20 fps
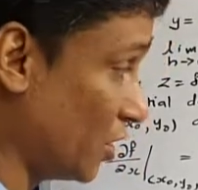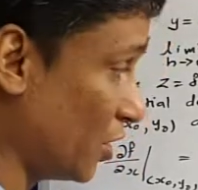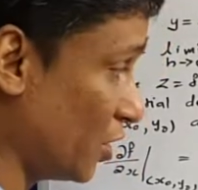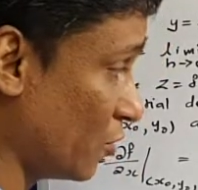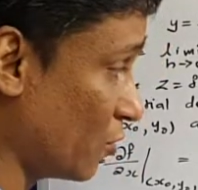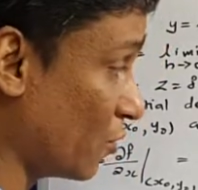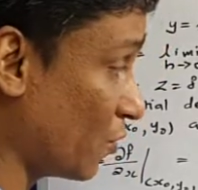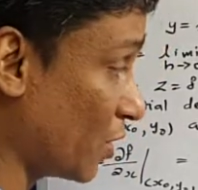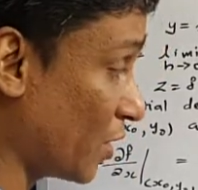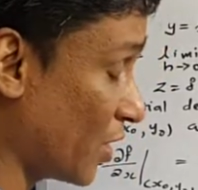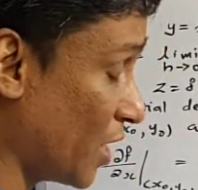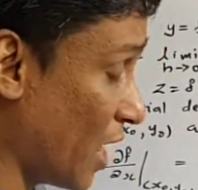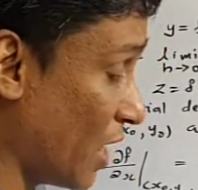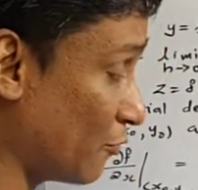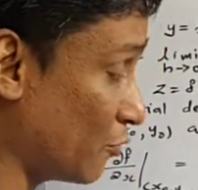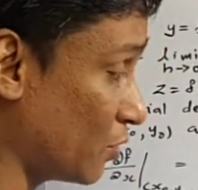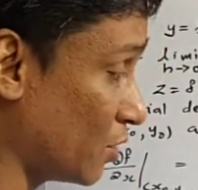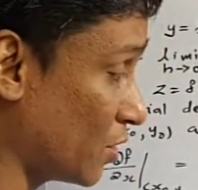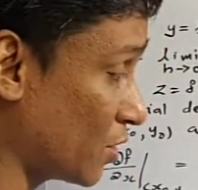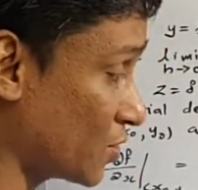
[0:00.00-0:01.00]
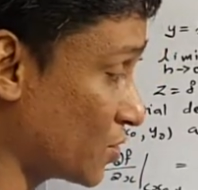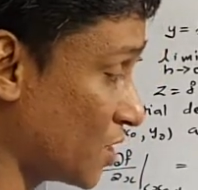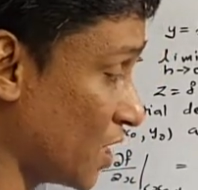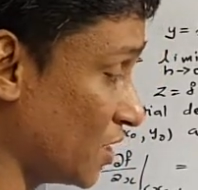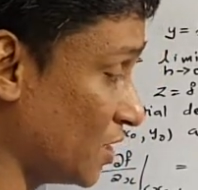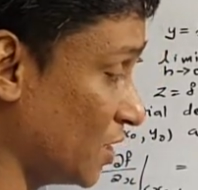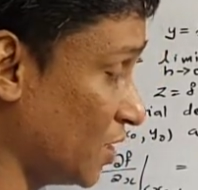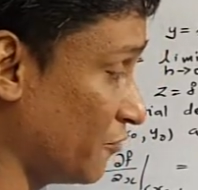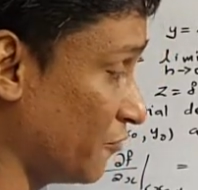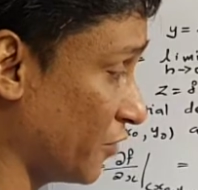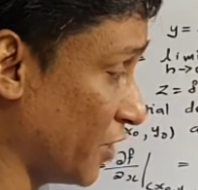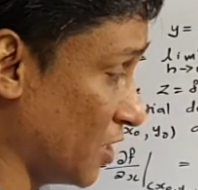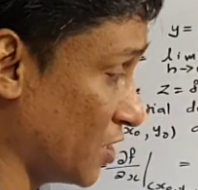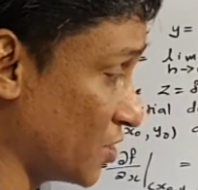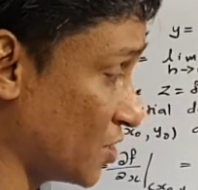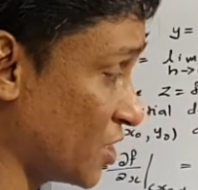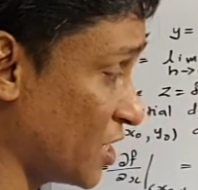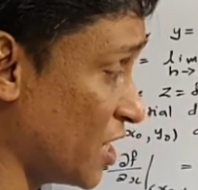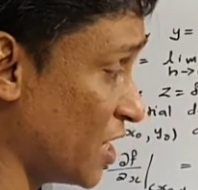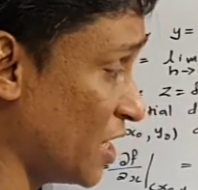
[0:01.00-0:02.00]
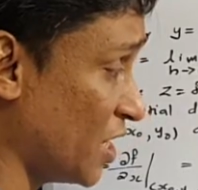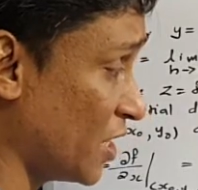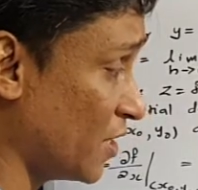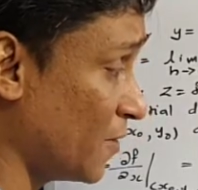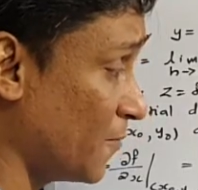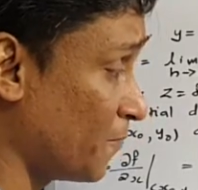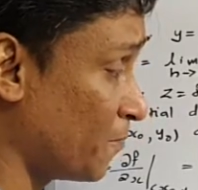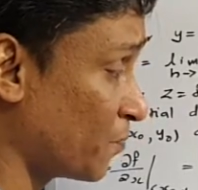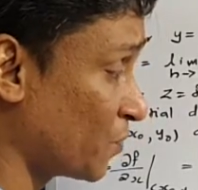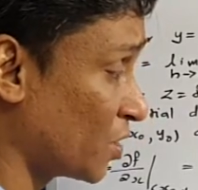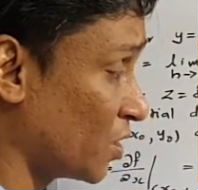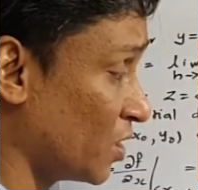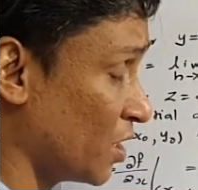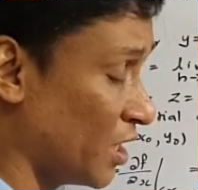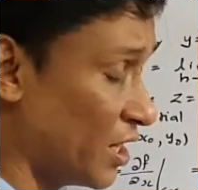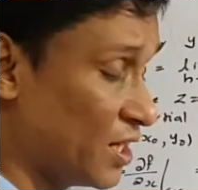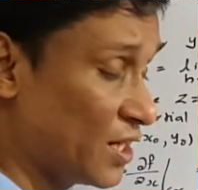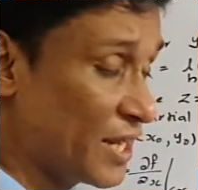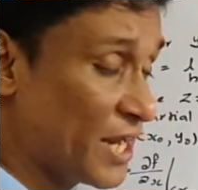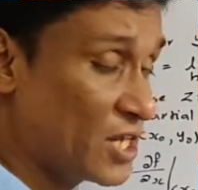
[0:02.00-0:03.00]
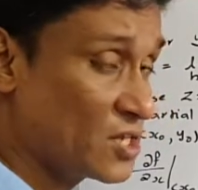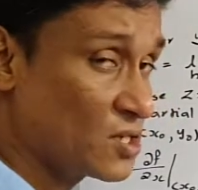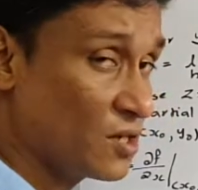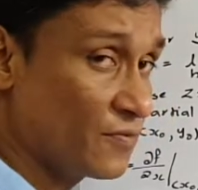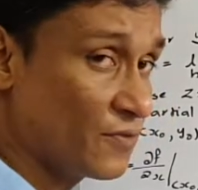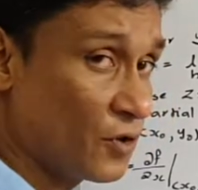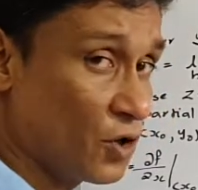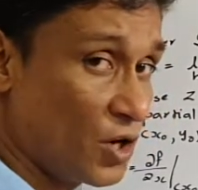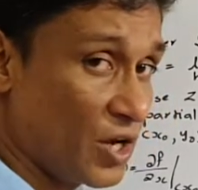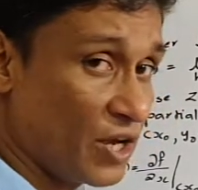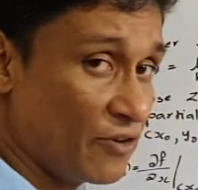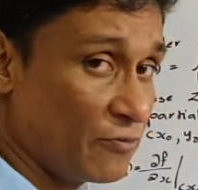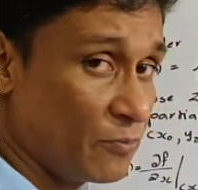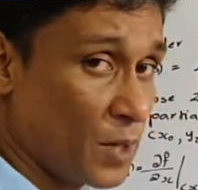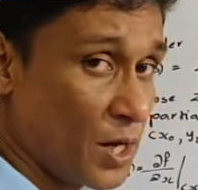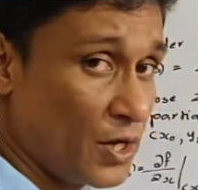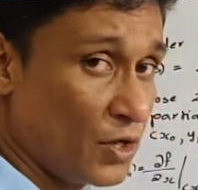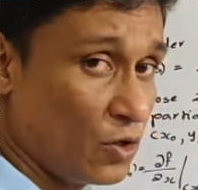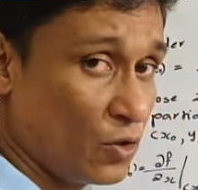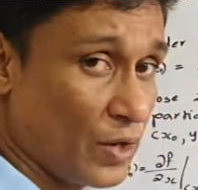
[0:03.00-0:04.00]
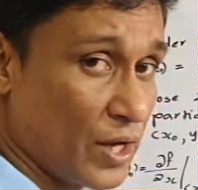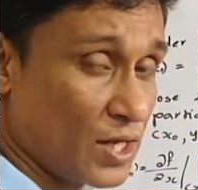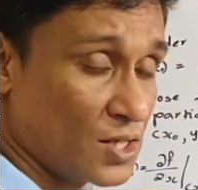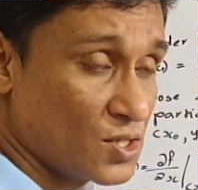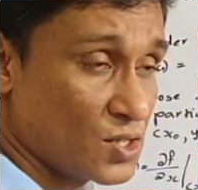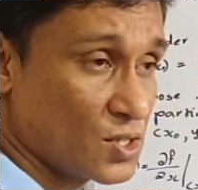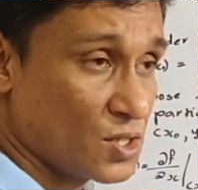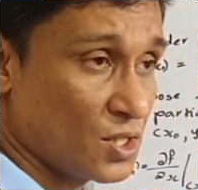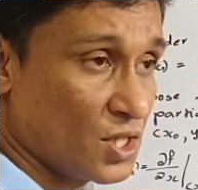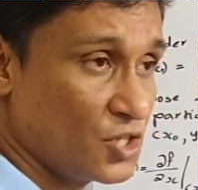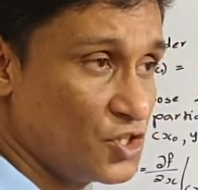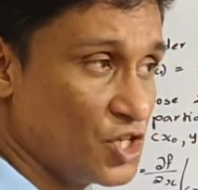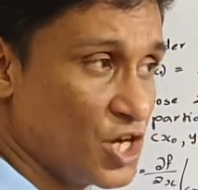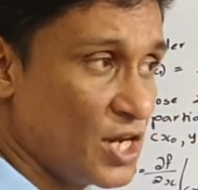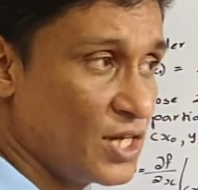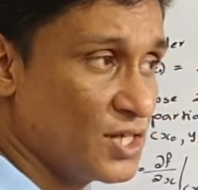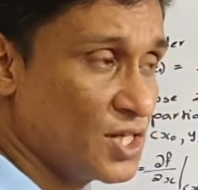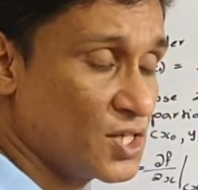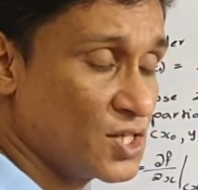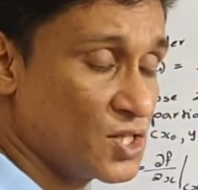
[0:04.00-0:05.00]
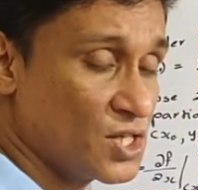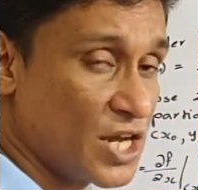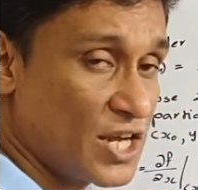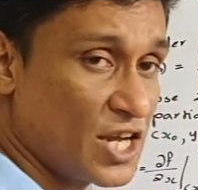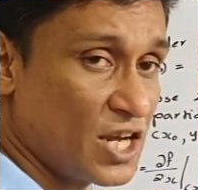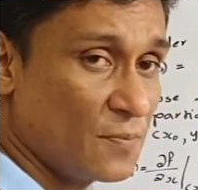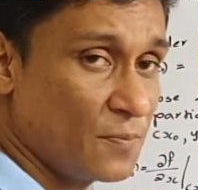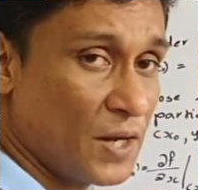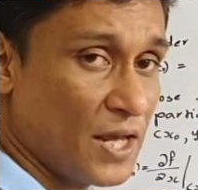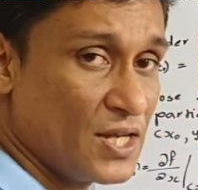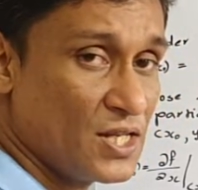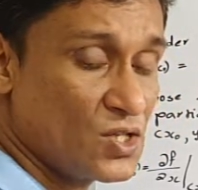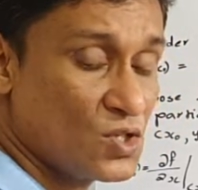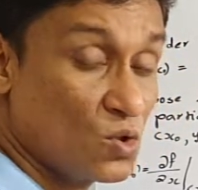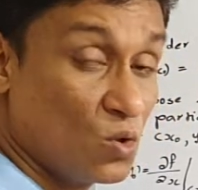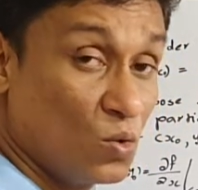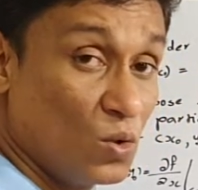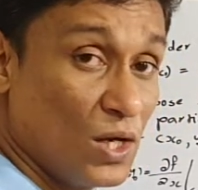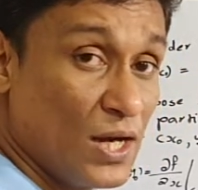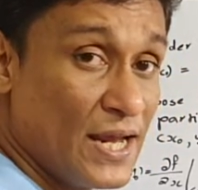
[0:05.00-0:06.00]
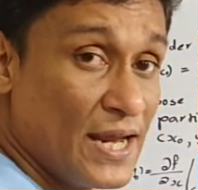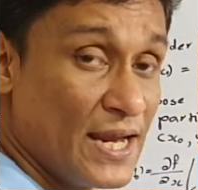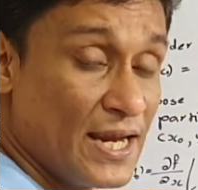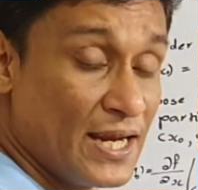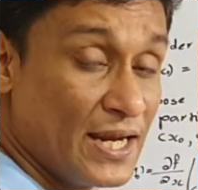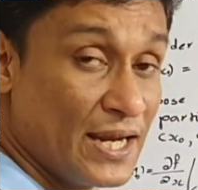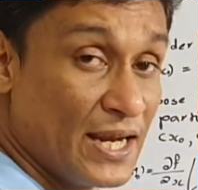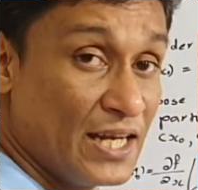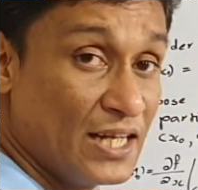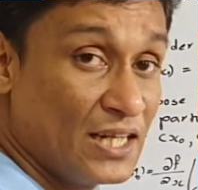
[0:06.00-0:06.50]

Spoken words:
You have to understand the difference here. In the case of dou f by dou x, the change is taking place only in